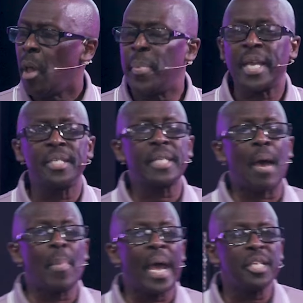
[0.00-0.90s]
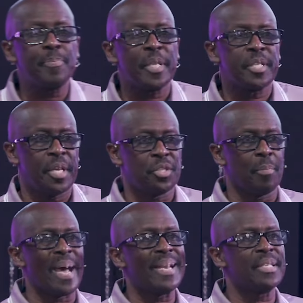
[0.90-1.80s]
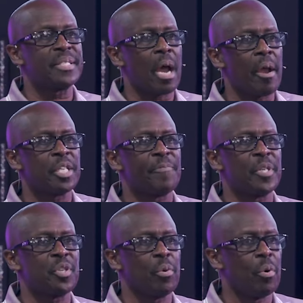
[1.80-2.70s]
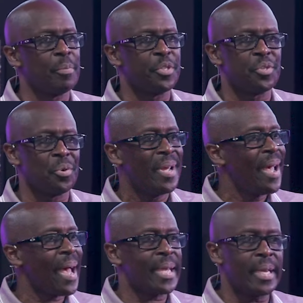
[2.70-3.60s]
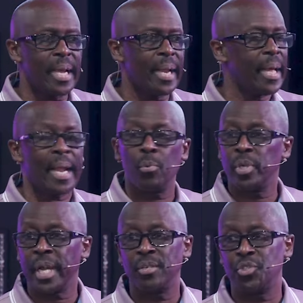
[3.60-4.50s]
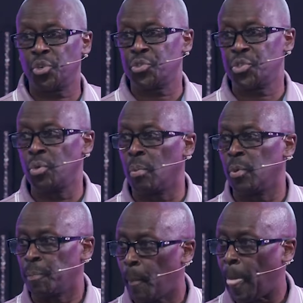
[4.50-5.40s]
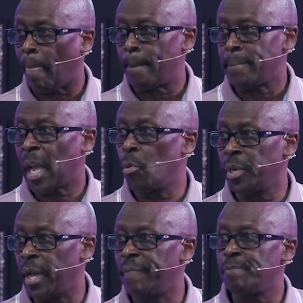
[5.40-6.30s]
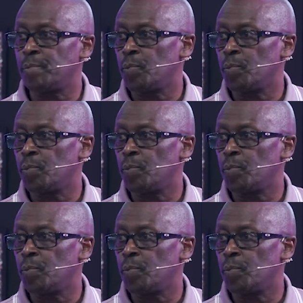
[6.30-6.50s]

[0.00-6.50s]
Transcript: Because my expectation, my desire is for us to grow and mature. I cannot and I will not do church as normal. I will not.